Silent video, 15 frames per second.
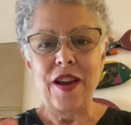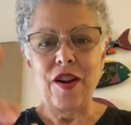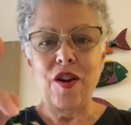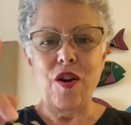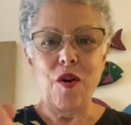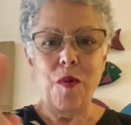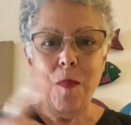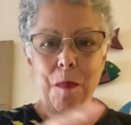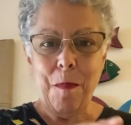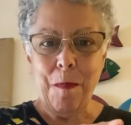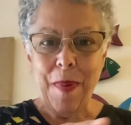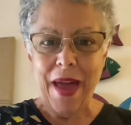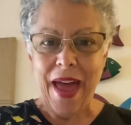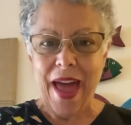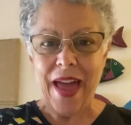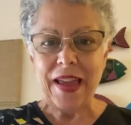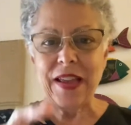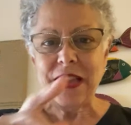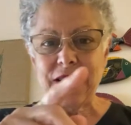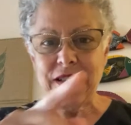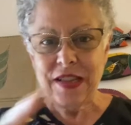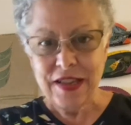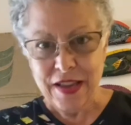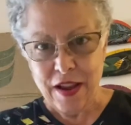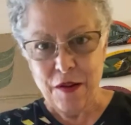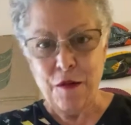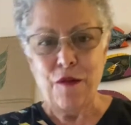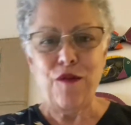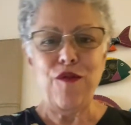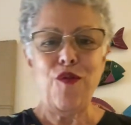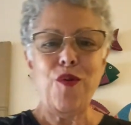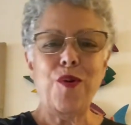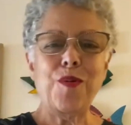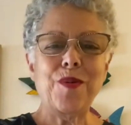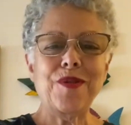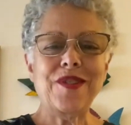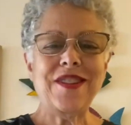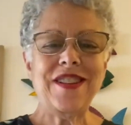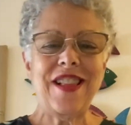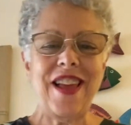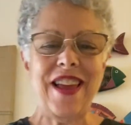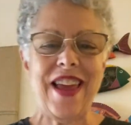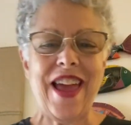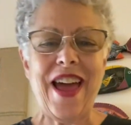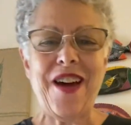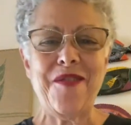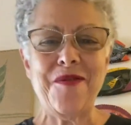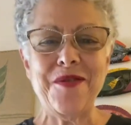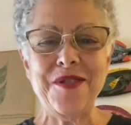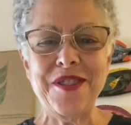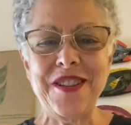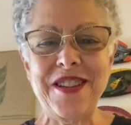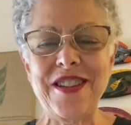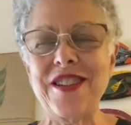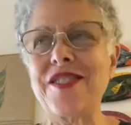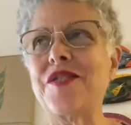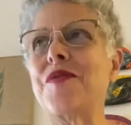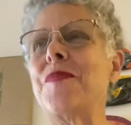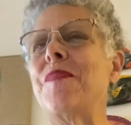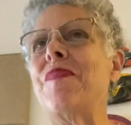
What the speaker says: go back instead of forwards like ours do.